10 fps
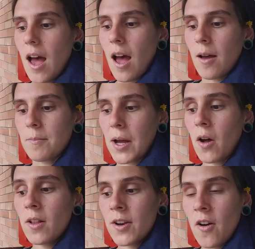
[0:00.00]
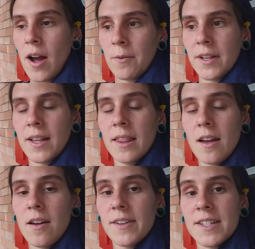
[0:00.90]
But all in all, I really
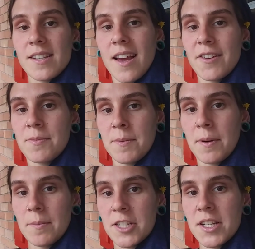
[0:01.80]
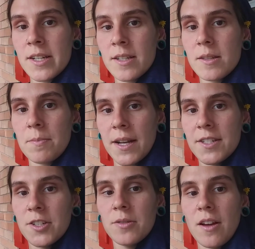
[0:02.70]
love, it doesn't have to be Bum Genius, but I
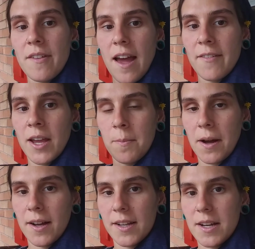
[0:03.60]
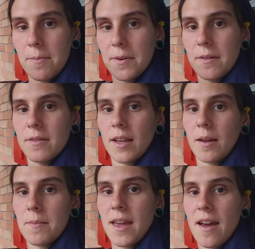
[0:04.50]
do love having a pocket diaper that
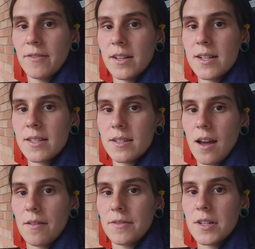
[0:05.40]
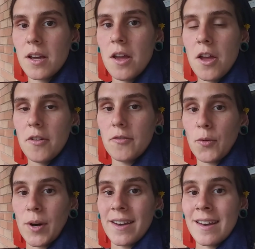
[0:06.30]
can be heavily stuffed
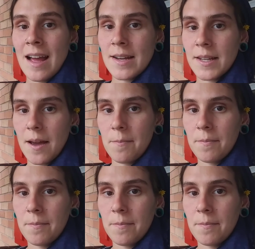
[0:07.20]
for nighttime.